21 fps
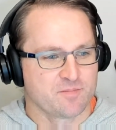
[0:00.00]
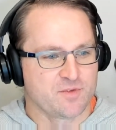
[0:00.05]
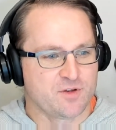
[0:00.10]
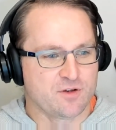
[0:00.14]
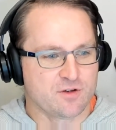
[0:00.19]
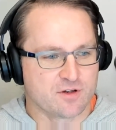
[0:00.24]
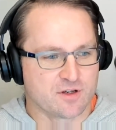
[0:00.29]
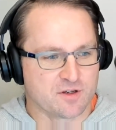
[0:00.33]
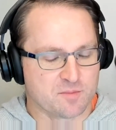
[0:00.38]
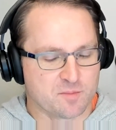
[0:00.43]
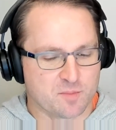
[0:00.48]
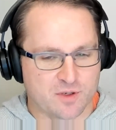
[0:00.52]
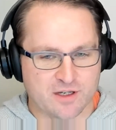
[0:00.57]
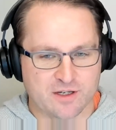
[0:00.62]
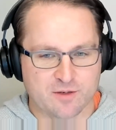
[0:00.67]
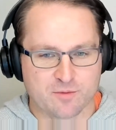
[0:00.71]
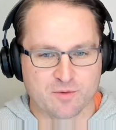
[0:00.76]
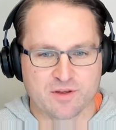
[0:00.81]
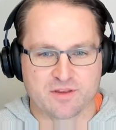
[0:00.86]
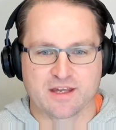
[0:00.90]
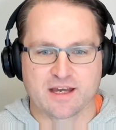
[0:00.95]
you can
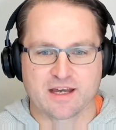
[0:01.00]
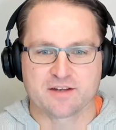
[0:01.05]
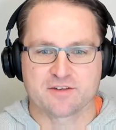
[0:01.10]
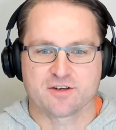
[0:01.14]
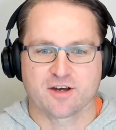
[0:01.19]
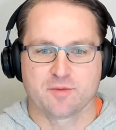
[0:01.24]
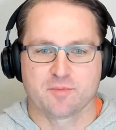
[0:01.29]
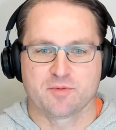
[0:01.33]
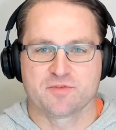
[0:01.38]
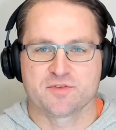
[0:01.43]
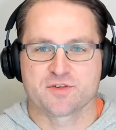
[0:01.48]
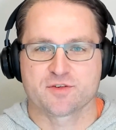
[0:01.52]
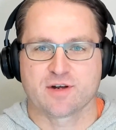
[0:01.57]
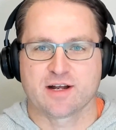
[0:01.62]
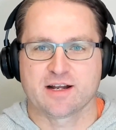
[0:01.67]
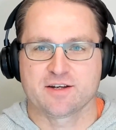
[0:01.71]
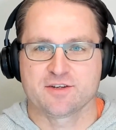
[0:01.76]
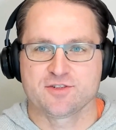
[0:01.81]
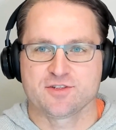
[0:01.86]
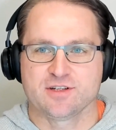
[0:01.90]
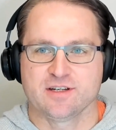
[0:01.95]
be with that type of
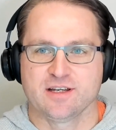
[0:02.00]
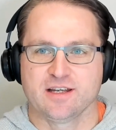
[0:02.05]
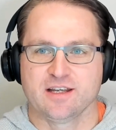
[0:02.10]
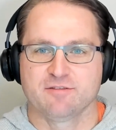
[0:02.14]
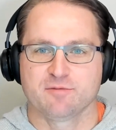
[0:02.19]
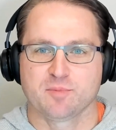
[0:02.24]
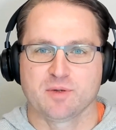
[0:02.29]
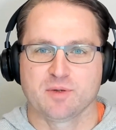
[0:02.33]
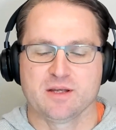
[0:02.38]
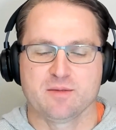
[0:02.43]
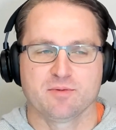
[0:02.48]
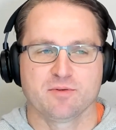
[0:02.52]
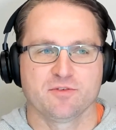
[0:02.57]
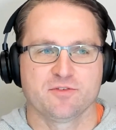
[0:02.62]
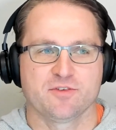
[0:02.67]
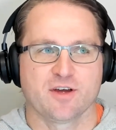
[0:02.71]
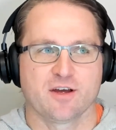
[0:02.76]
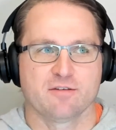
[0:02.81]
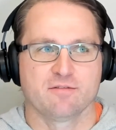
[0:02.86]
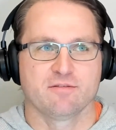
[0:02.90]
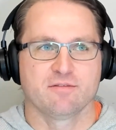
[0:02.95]
strategy if people
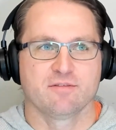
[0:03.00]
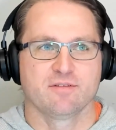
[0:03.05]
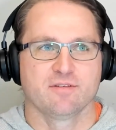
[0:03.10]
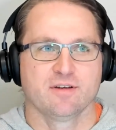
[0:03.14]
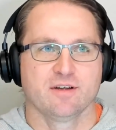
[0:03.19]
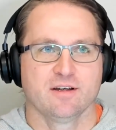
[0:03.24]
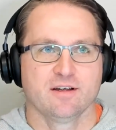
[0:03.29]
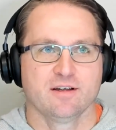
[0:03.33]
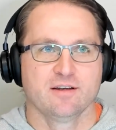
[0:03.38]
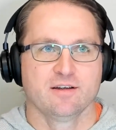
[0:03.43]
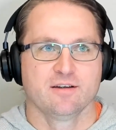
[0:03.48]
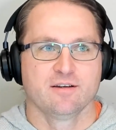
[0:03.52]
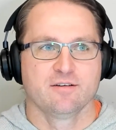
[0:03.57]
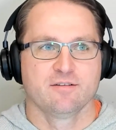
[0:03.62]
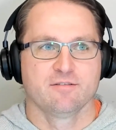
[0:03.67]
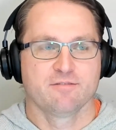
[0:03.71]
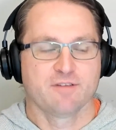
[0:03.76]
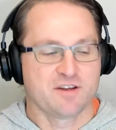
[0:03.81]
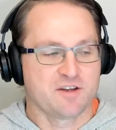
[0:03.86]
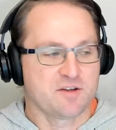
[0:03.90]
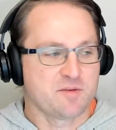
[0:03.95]
don't
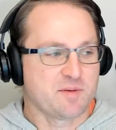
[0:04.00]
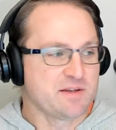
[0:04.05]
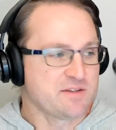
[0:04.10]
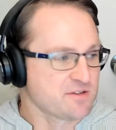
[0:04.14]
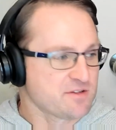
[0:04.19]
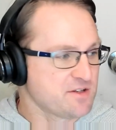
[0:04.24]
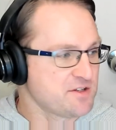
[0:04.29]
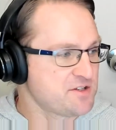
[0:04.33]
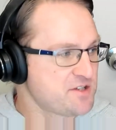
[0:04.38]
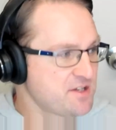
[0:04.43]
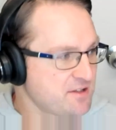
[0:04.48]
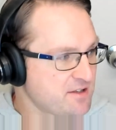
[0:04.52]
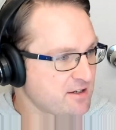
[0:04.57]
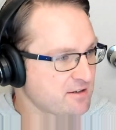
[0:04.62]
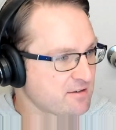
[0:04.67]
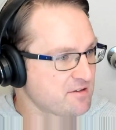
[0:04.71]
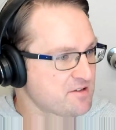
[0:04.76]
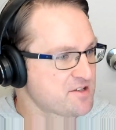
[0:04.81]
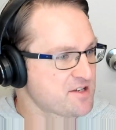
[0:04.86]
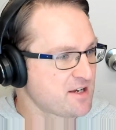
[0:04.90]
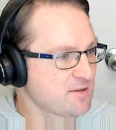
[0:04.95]
fundamentally sit
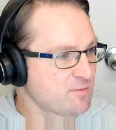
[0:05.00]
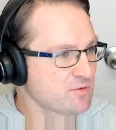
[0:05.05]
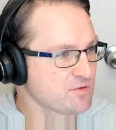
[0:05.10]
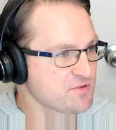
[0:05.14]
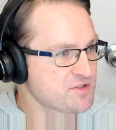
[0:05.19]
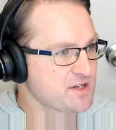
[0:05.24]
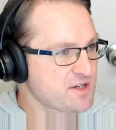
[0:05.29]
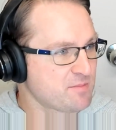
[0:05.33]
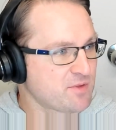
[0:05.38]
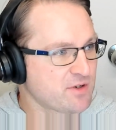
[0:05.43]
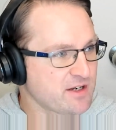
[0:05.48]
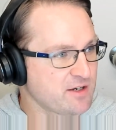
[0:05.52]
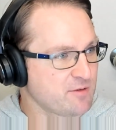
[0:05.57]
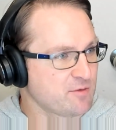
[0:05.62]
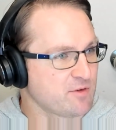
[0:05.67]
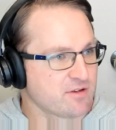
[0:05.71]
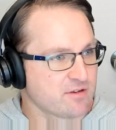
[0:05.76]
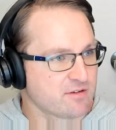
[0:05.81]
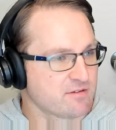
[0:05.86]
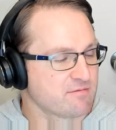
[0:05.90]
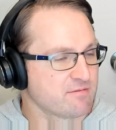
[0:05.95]
there and say, well, somebody
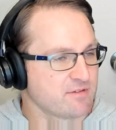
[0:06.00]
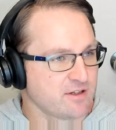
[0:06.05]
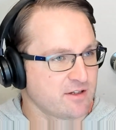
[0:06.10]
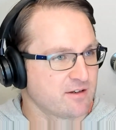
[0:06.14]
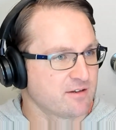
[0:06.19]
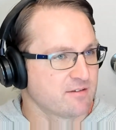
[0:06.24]
with